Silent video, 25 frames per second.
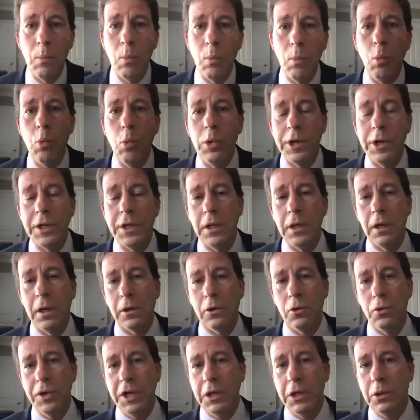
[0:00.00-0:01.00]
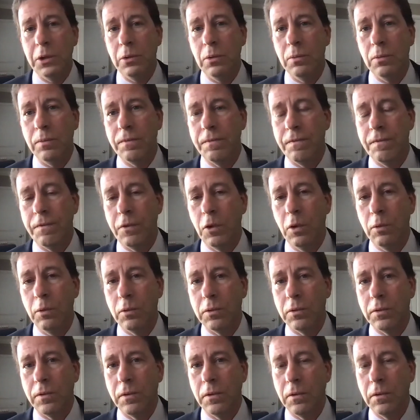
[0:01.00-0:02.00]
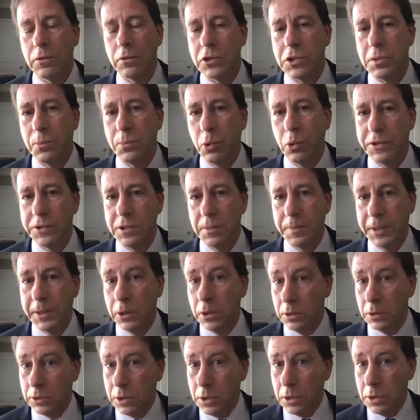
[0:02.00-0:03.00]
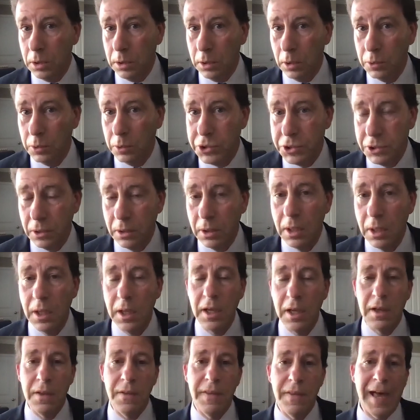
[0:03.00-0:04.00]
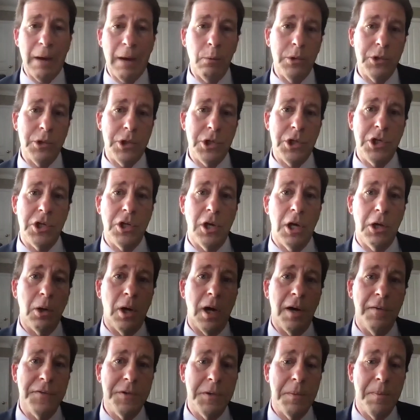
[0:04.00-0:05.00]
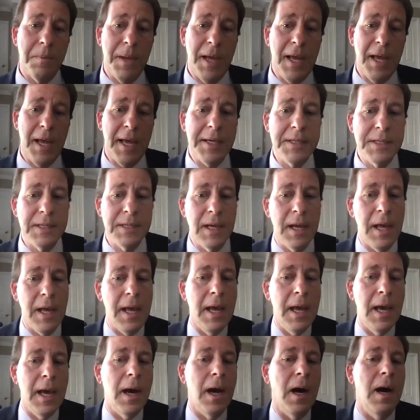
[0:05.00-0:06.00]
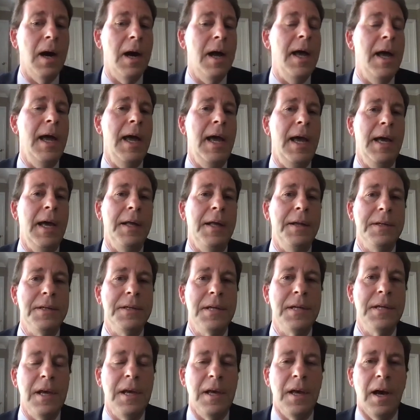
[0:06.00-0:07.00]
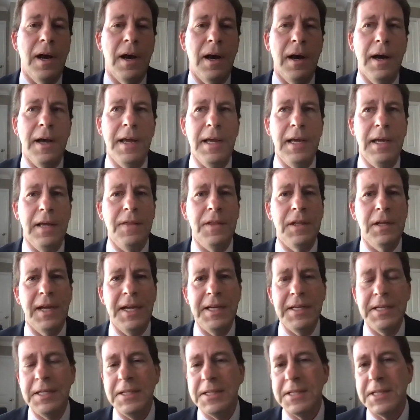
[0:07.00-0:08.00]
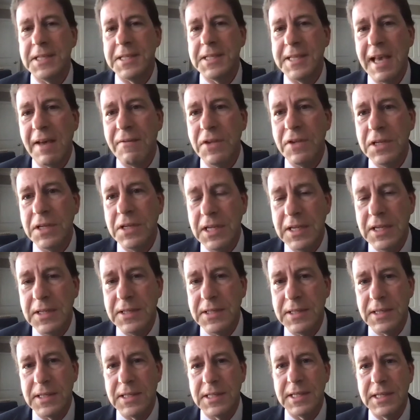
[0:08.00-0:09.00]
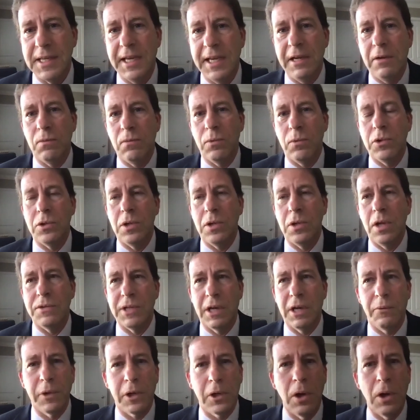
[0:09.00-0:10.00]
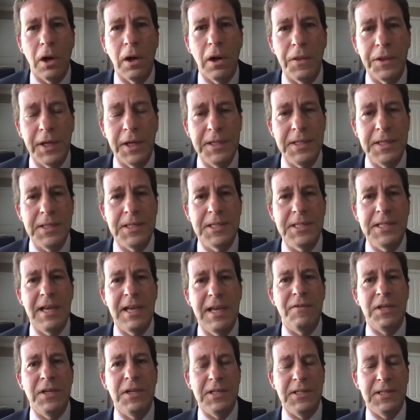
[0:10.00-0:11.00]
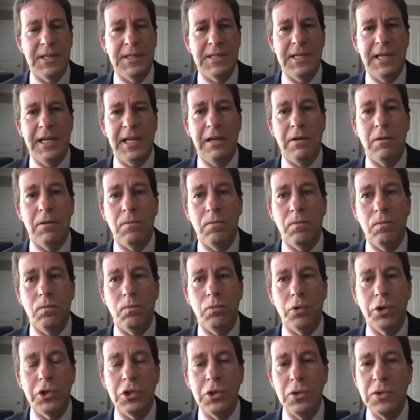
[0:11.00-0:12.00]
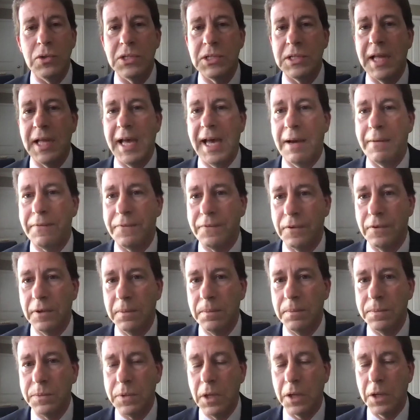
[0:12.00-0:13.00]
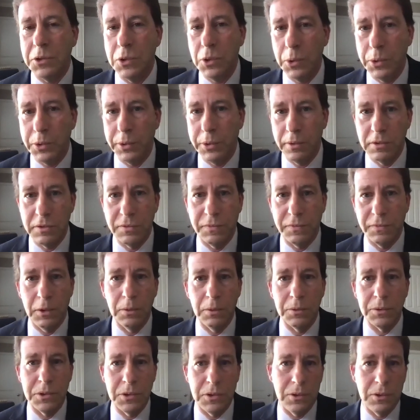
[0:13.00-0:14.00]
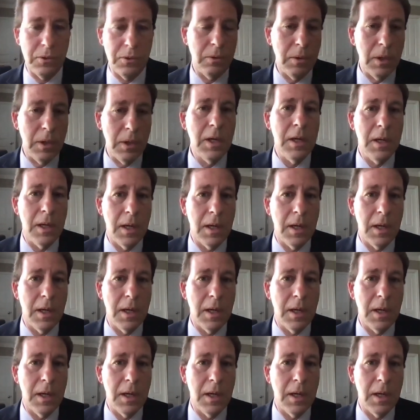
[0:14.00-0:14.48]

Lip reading: would agree to support something called cloture, that would shut off debate. In the 1970s, the Senate, as I recall, the 1970s, the Senate reduced that from a 2/3 vote to